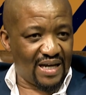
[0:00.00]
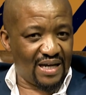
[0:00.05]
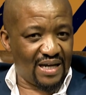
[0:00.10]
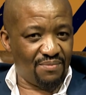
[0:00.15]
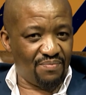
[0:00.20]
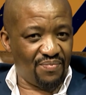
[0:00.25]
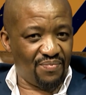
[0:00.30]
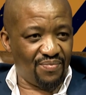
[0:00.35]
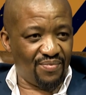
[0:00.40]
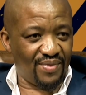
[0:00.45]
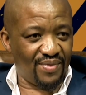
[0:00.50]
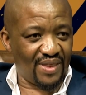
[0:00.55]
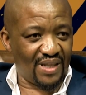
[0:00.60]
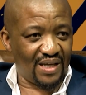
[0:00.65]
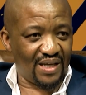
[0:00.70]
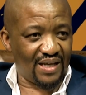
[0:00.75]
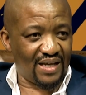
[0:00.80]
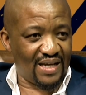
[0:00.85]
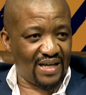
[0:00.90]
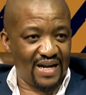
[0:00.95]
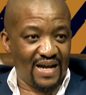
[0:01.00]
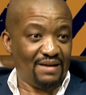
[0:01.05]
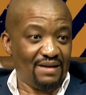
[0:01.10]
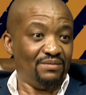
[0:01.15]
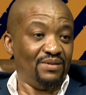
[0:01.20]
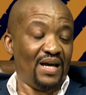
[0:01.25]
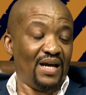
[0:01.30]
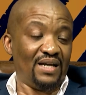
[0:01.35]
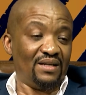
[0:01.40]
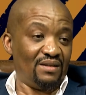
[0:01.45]
And
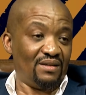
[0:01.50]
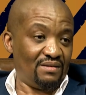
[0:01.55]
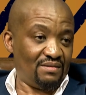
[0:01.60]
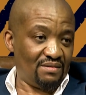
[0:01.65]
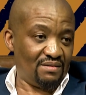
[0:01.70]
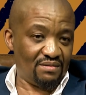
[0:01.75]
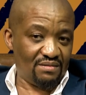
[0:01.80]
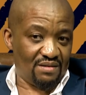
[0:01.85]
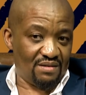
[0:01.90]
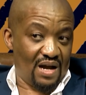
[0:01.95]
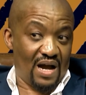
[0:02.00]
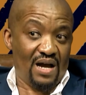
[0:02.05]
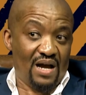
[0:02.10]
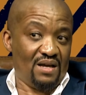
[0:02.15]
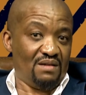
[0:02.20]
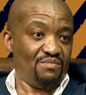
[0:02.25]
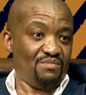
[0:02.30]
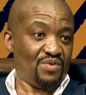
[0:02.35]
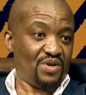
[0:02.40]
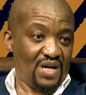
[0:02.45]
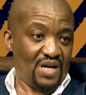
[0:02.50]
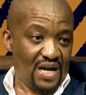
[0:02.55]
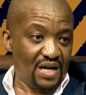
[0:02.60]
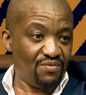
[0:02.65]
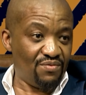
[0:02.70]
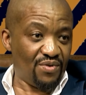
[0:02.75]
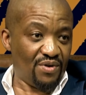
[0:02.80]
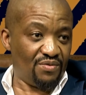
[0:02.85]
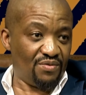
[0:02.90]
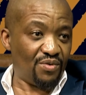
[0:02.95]
I am
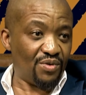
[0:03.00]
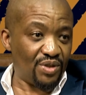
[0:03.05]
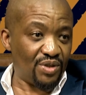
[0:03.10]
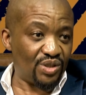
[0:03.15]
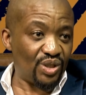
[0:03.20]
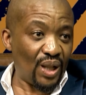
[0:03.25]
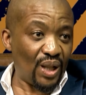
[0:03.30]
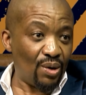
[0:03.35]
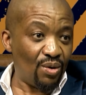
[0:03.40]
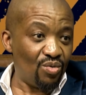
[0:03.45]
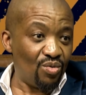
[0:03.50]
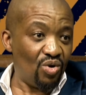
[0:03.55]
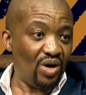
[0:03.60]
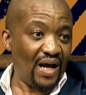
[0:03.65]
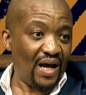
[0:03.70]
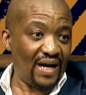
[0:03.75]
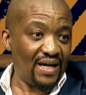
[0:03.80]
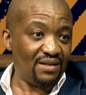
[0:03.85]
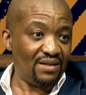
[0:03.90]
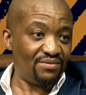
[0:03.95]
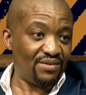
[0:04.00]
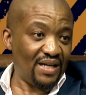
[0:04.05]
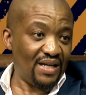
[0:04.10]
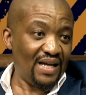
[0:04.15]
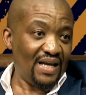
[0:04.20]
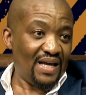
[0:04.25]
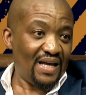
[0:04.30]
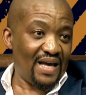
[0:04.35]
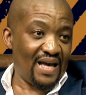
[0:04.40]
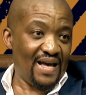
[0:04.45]
grateful for his own life
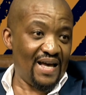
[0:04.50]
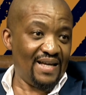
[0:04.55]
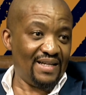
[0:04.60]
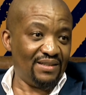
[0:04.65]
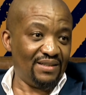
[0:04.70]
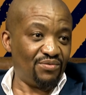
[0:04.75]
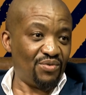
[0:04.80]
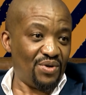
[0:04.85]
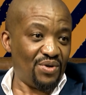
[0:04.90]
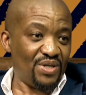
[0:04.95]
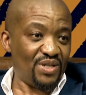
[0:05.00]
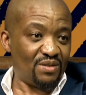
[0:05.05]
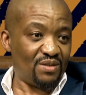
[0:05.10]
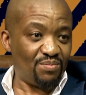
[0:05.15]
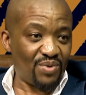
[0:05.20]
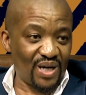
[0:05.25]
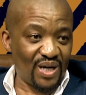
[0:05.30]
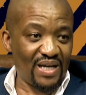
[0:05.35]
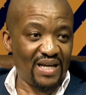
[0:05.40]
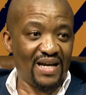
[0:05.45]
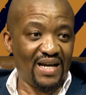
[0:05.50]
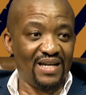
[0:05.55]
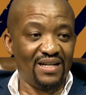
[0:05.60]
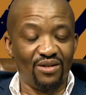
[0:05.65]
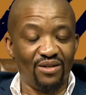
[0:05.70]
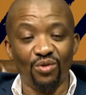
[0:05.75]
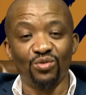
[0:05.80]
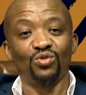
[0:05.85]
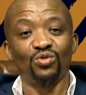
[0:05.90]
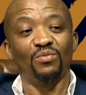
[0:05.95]
and for his prayer and
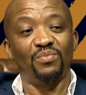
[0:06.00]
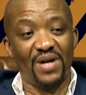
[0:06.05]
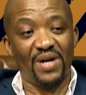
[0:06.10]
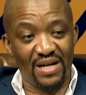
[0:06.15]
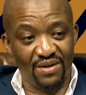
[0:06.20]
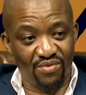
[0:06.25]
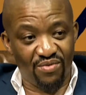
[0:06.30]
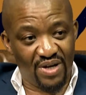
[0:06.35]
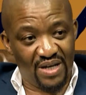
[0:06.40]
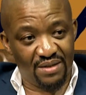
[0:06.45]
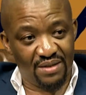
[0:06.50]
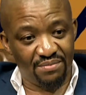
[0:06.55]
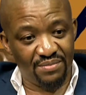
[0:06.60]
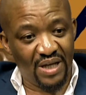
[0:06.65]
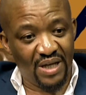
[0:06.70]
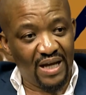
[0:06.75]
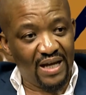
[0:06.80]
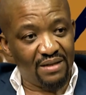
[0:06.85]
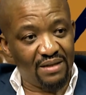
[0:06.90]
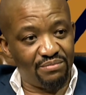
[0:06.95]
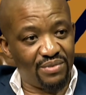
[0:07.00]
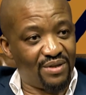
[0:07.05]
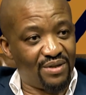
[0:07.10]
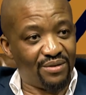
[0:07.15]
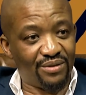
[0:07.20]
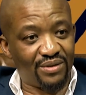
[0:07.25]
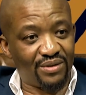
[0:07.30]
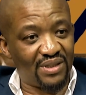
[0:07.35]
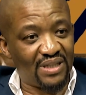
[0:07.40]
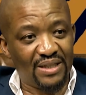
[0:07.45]
those who prayed for him,
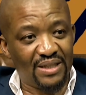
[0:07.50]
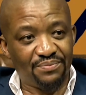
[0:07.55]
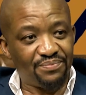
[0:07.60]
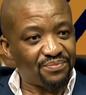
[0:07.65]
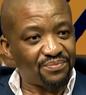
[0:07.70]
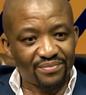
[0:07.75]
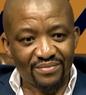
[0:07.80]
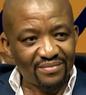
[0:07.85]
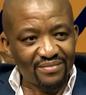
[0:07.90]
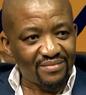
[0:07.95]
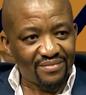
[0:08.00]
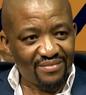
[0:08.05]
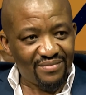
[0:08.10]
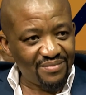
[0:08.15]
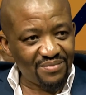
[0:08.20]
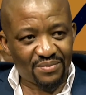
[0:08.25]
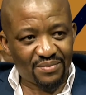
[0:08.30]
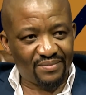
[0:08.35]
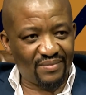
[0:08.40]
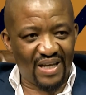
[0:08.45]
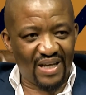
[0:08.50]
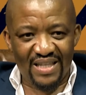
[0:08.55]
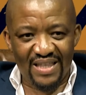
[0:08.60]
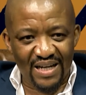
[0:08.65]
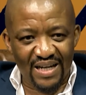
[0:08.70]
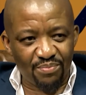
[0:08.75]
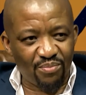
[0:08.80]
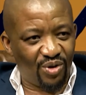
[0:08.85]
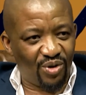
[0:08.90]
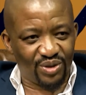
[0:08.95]
because at
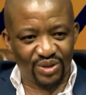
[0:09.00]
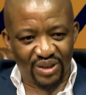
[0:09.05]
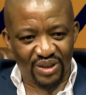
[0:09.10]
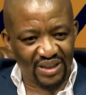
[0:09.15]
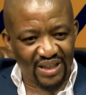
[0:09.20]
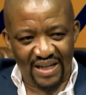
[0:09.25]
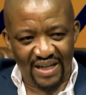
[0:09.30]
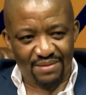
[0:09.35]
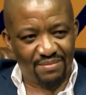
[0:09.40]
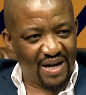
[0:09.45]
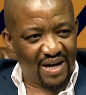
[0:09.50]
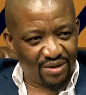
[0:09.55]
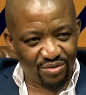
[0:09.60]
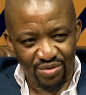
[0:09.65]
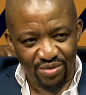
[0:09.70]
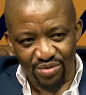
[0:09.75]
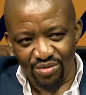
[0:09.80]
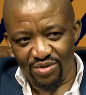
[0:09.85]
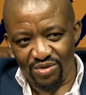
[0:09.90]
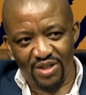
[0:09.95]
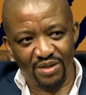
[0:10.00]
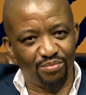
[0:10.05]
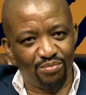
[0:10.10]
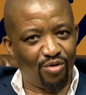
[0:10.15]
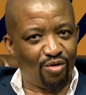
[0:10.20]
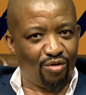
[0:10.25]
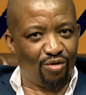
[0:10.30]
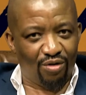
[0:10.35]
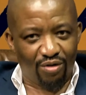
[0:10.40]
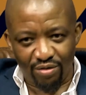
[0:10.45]
that point in time, how do you keep
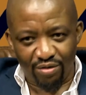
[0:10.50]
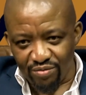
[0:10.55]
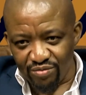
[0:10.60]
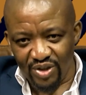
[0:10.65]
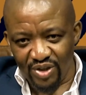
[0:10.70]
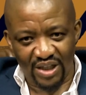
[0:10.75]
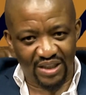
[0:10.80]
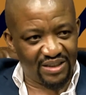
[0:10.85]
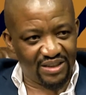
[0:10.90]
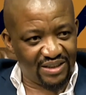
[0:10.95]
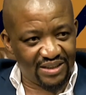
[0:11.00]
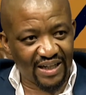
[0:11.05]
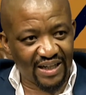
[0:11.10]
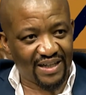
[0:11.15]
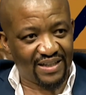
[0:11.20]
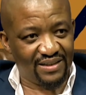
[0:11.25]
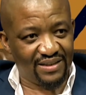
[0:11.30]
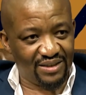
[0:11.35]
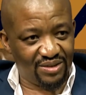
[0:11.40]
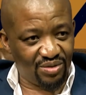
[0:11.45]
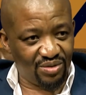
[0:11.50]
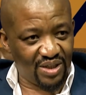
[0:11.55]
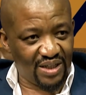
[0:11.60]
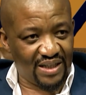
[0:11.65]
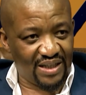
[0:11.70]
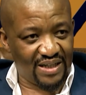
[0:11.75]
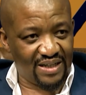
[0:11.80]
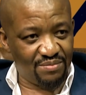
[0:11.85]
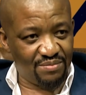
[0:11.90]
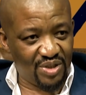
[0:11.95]
all of that juggled
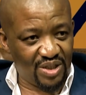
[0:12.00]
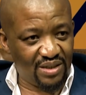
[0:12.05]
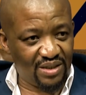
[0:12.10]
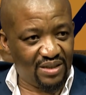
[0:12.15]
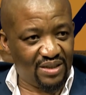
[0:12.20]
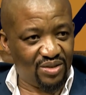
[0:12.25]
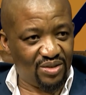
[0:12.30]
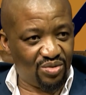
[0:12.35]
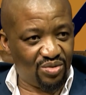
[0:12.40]
together? I mean, in